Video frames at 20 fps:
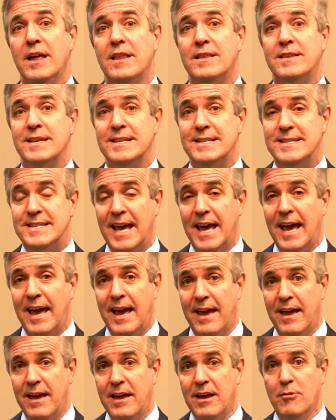
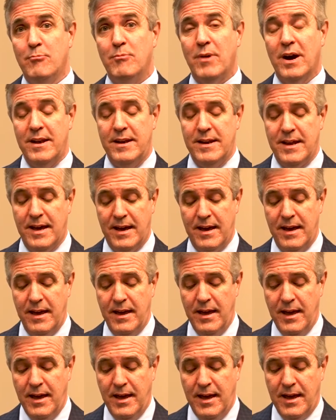Today,
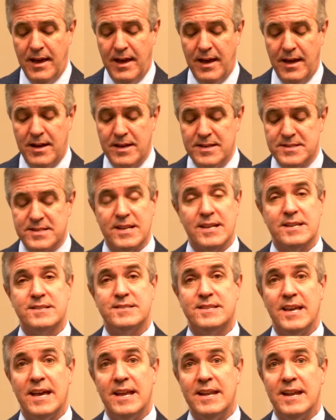Monday, it is an
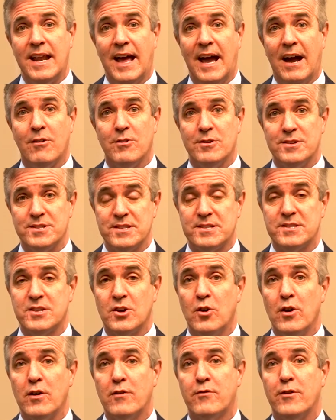extended hours. It's
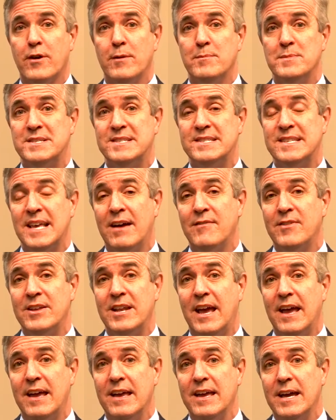going from 7
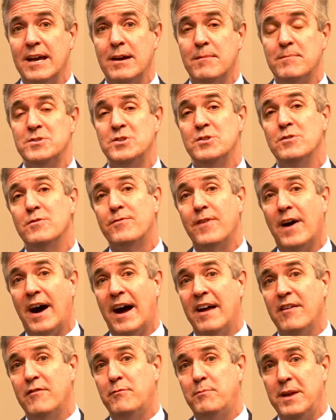a.m. to
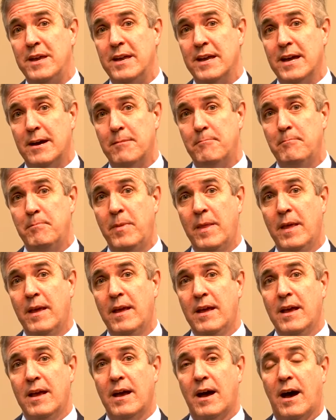5 p.m.
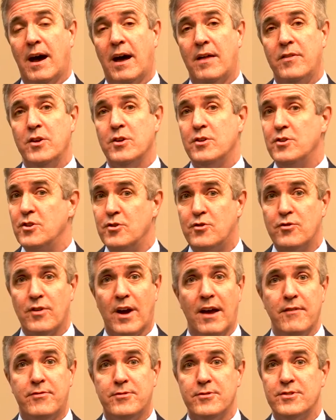Uh, you can do
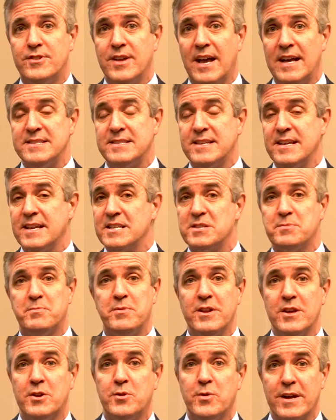drive-through testing. It's
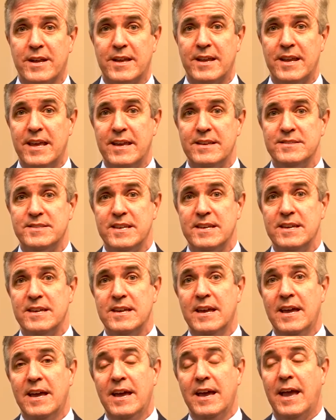pretty quick and easy.
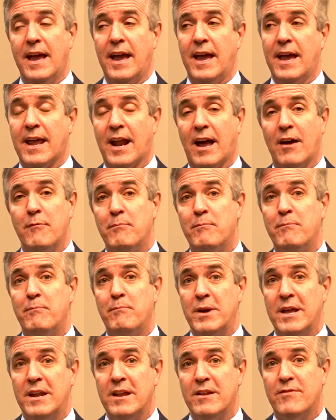And I've
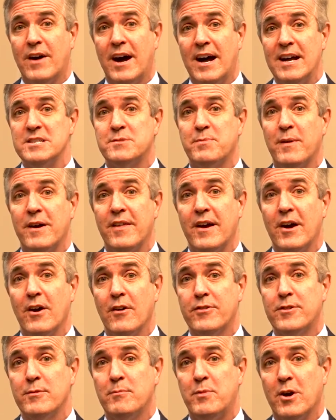been advised by the
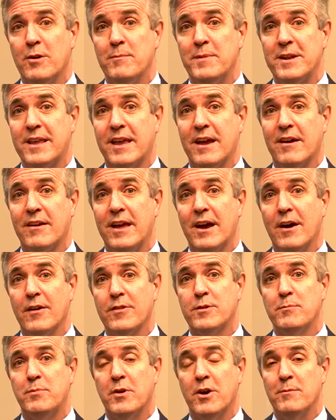health department, county
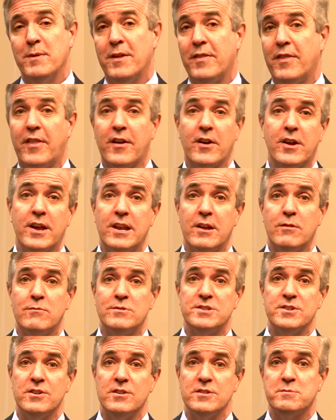health department, that they're getting
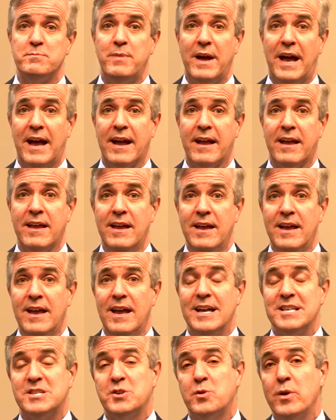results back
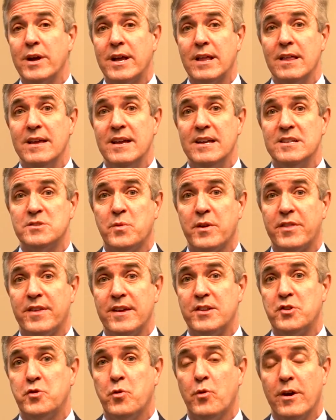as quickly as
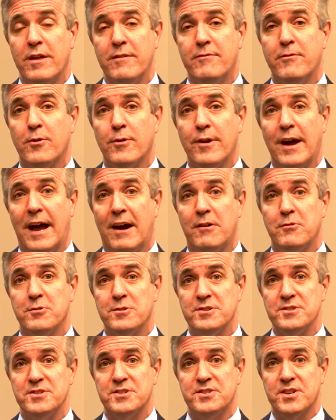within 24
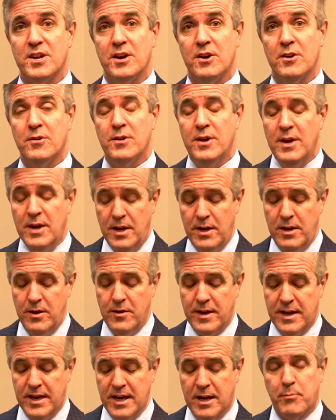hours. So you
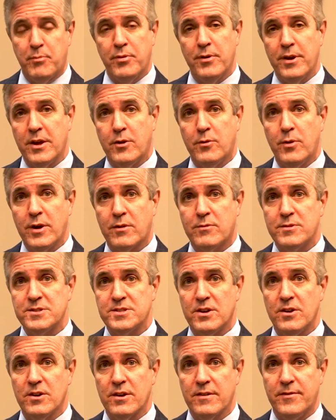can get a pretty quick
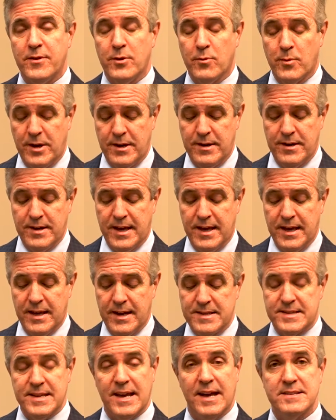result if you're wanting to get
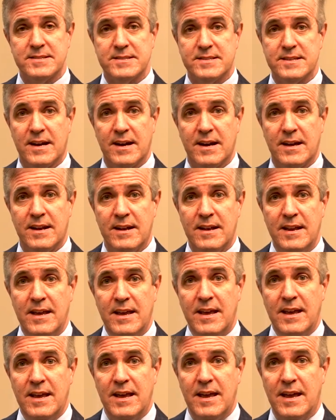a test done.
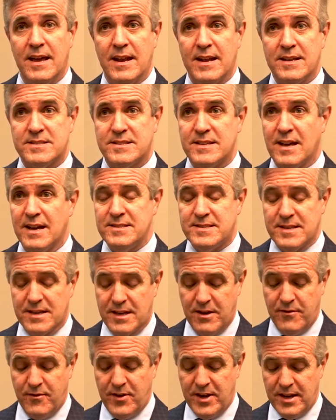And it's nice and
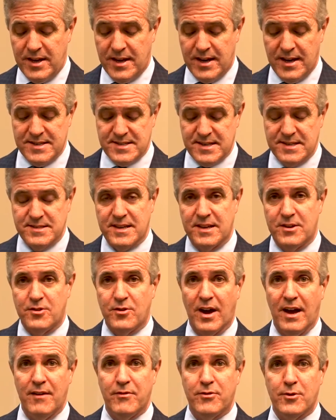convenient, as I said,
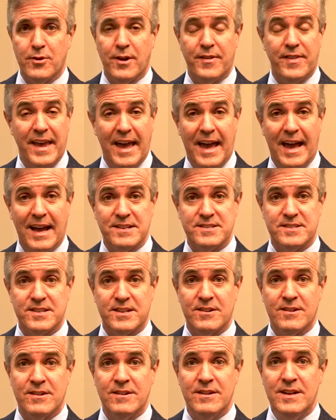drive through at the Ag
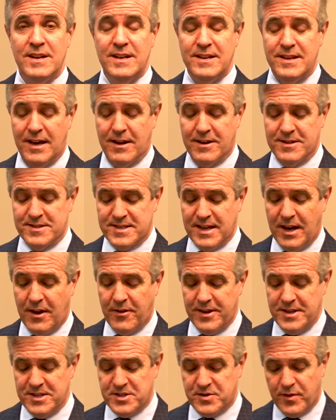Center down in
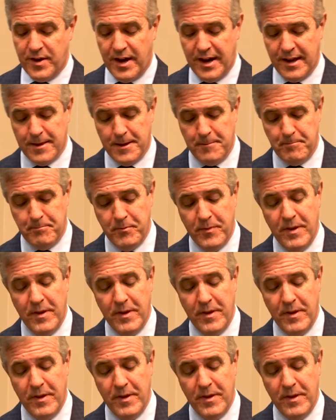Southeast Franklin.